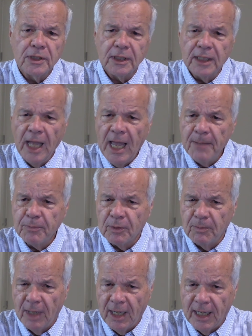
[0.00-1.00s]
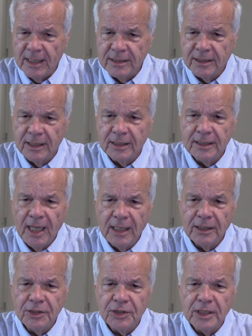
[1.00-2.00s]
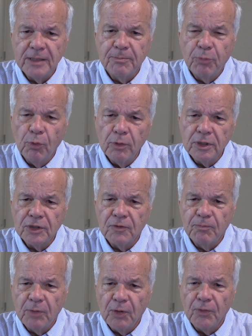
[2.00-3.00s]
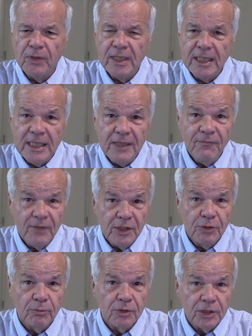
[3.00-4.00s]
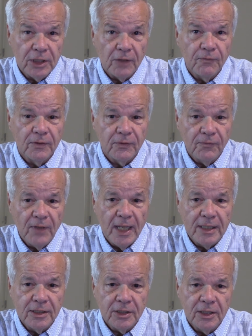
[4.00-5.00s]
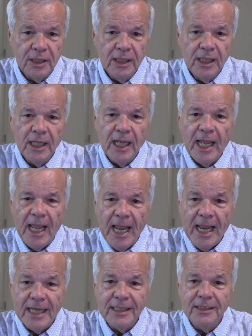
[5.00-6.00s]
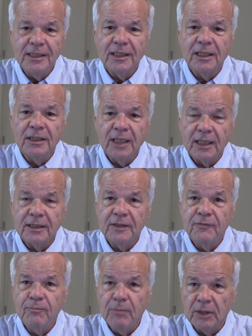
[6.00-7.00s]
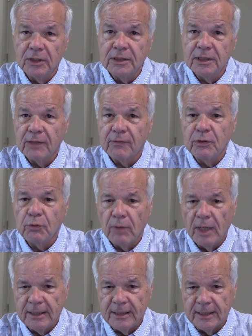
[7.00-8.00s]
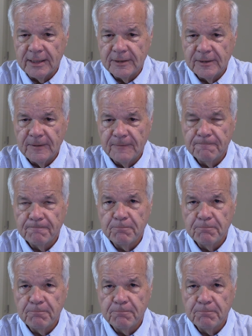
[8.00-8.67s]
was a compromise that acknowledged the importance of both individual self-defense and collective military readiness.